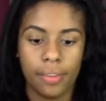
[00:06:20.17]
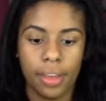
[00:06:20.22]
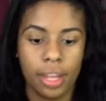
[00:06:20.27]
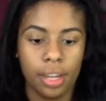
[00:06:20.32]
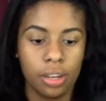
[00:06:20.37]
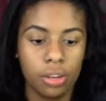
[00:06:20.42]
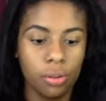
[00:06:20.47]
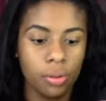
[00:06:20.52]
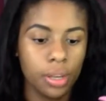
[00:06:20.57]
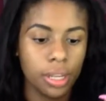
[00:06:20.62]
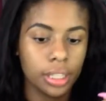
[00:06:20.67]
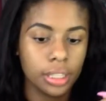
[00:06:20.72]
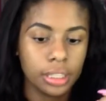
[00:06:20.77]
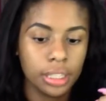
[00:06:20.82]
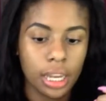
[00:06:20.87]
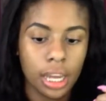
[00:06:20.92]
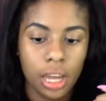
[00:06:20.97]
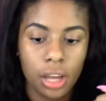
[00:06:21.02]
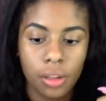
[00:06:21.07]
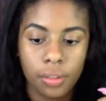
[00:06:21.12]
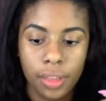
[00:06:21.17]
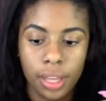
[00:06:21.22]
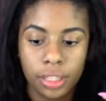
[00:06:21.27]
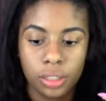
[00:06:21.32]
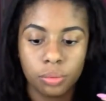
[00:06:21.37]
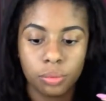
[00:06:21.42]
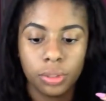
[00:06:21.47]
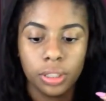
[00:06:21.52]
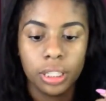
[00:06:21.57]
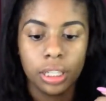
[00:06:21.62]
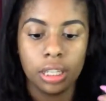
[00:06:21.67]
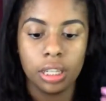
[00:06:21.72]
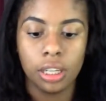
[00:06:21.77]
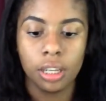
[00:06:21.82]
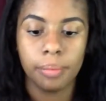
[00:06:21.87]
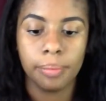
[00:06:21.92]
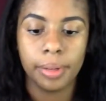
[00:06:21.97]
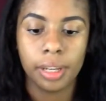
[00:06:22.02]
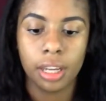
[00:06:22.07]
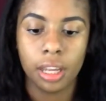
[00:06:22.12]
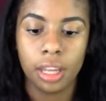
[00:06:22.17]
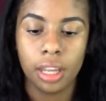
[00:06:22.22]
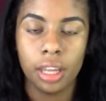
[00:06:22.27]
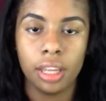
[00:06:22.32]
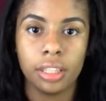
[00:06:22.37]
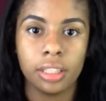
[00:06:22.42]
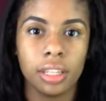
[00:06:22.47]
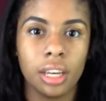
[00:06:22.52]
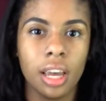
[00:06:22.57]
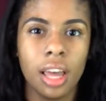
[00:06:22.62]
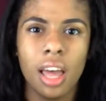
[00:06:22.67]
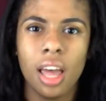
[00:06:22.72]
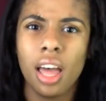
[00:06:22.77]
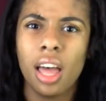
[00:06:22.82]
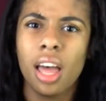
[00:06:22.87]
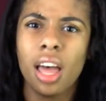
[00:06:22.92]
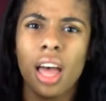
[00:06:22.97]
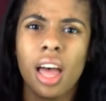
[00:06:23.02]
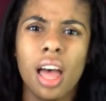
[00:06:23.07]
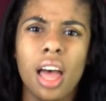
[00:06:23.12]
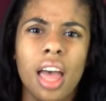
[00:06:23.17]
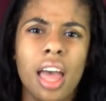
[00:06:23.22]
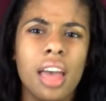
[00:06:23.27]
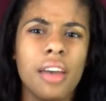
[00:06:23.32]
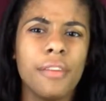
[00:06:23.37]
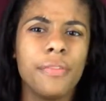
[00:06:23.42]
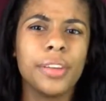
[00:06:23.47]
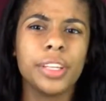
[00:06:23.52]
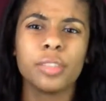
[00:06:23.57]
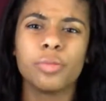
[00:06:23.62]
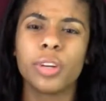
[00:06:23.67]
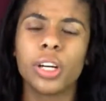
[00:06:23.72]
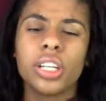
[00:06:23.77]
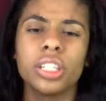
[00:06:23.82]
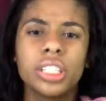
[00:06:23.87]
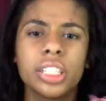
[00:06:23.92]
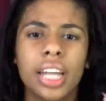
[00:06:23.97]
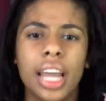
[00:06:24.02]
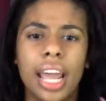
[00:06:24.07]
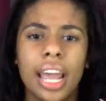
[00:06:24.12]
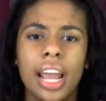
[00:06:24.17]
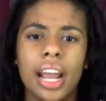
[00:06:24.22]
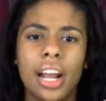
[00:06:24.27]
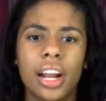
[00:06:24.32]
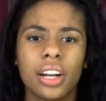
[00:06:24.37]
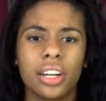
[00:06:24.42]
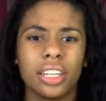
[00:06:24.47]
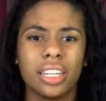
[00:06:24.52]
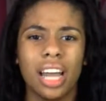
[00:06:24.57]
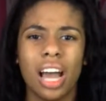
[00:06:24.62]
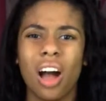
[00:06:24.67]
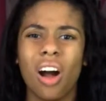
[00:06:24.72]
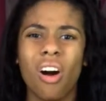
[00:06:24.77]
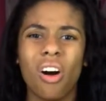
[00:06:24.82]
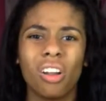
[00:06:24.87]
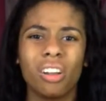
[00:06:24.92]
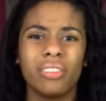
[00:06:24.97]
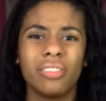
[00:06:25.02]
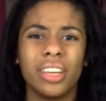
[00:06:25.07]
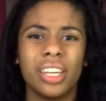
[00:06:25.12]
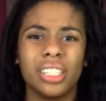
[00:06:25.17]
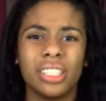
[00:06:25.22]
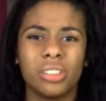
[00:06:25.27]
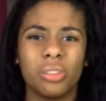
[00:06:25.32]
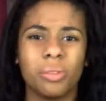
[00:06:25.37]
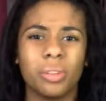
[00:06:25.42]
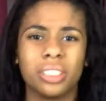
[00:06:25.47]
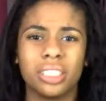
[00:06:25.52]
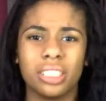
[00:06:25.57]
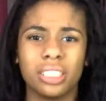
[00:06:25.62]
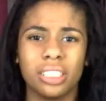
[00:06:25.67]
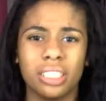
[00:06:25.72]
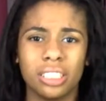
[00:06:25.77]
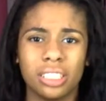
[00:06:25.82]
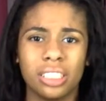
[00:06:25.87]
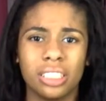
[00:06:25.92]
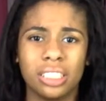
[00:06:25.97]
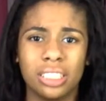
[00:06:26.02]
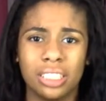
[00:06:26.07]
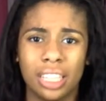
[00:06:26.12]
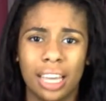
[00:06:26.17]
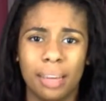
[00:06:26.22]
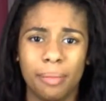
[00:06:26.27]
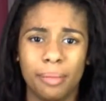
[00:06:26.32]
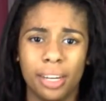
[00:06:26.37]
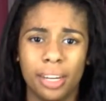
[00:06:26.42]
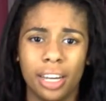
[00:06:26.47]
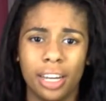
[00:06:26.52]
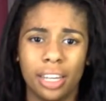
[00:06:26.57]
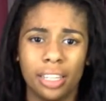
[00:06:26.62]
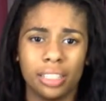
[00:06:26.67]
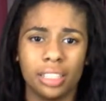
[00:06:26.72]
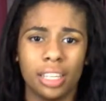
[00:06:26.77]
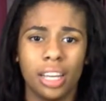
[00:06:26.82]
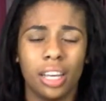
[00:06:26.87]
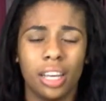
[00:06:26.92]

And you can tell that's really good because if it's virgin hair, not all of it is going to look the same, guys.